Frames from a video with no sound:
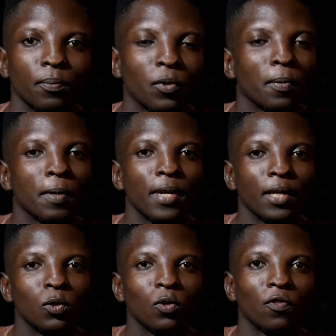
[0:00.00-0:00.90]
Probably, I
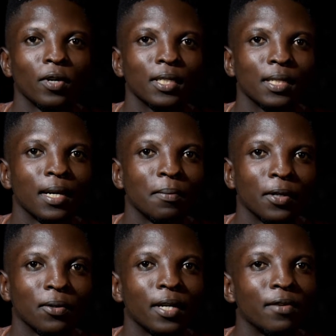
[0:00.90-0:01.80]
don't know for Islam
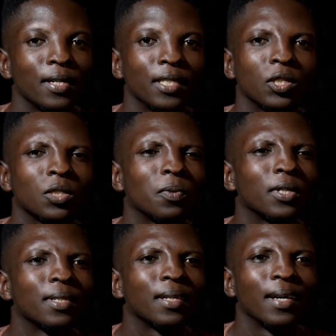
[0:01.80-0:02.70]
and other religions,
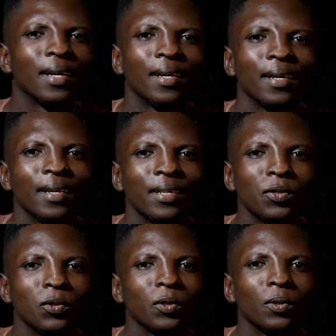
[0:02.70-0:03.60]
but you
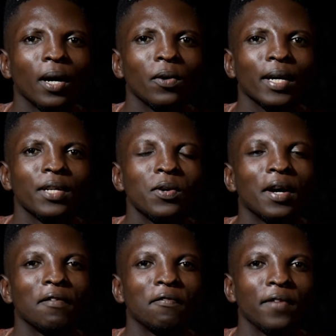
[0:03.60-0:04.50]
know, how can you
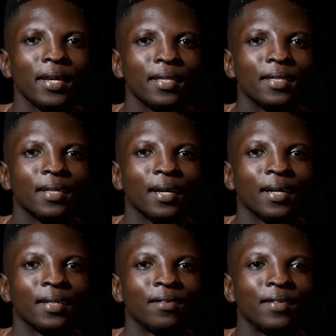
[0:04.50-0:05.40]
have faith
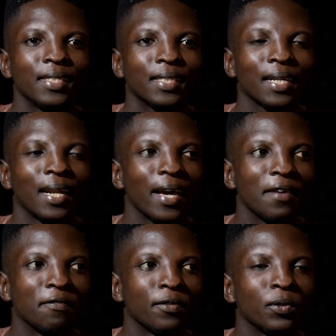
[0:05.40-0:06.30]
and risk
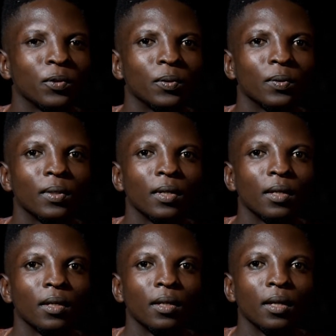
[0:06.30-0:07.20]
life? You know,
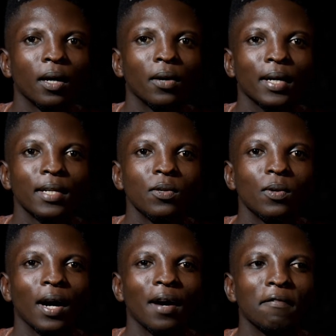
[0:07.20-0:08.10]
how can
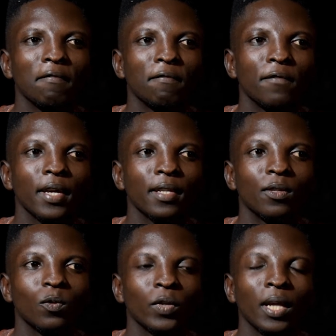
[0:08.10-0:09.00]
you have faith
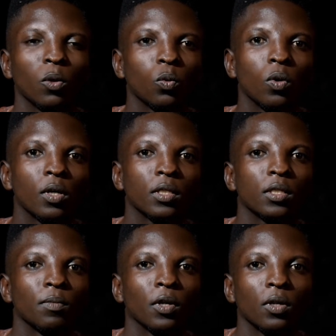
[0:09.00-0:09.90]
without
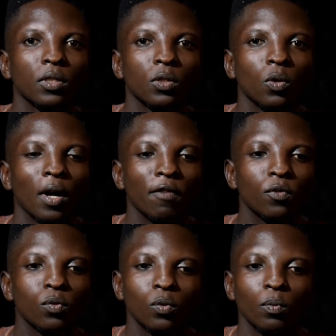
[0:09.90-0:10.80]
works? Because you have
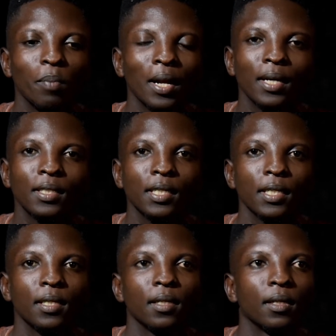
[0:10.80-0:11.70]
to balance
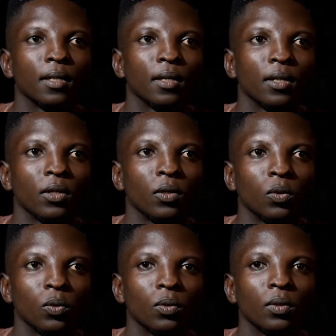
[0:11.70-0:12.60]
it. You
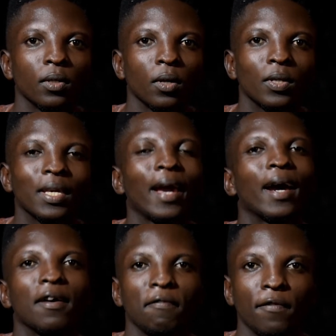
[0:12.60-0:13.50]
know, okay, I
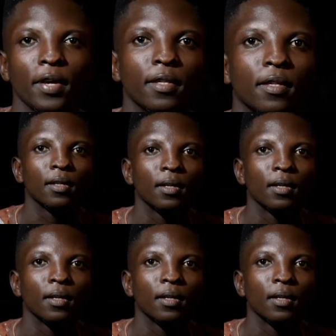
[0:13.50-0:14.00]
have faith,